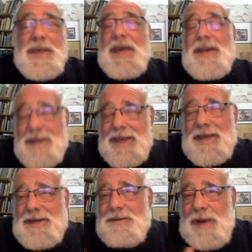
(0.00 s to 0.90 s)
And
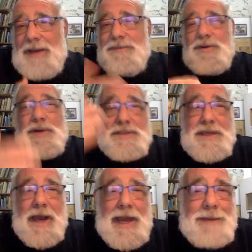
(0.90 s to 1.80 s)
again, in my view, he's a
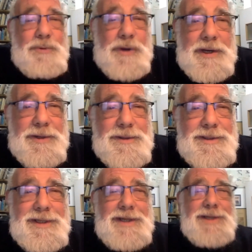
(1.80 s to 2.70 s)
collaborator.
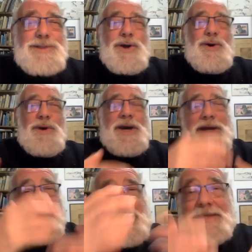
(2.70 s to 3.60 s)
So
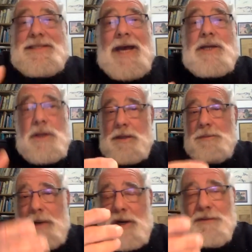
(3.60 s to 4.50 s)
he's not,
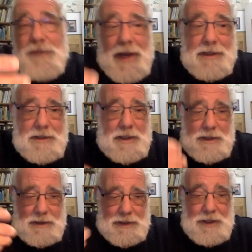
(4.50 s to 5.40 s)
matter of fact,
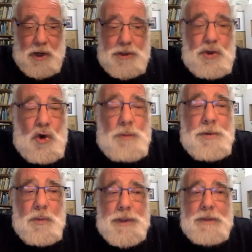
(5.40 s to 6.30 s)
in
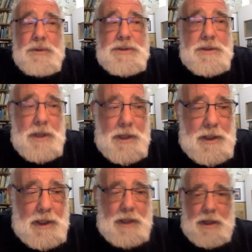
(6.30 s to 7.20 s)
October, when there was
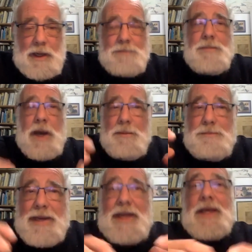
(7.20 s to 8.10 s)
a
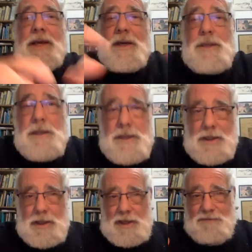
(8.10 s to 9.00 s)
meeting
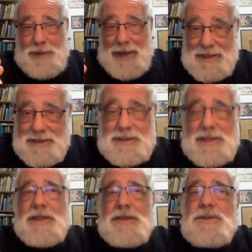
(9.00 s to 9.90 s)
of
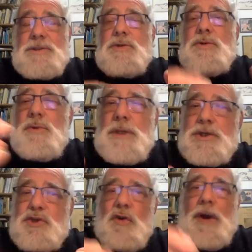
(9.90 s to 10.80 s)
Palestinians to
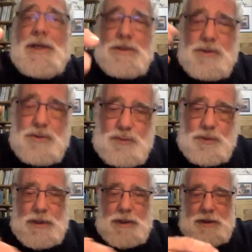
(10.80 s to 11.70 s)
try
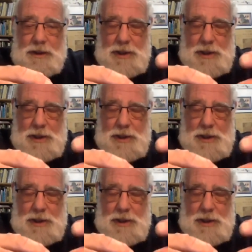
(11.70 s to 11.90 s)
to